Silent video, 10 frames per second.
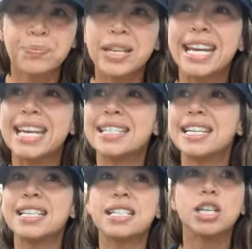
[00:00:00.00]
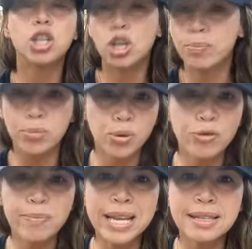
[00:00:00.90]
Is it the
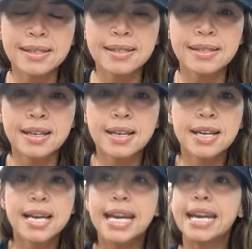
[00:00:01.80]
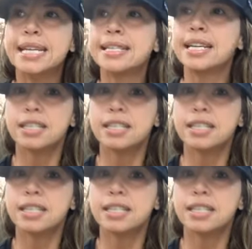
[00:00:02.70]
movements? Is it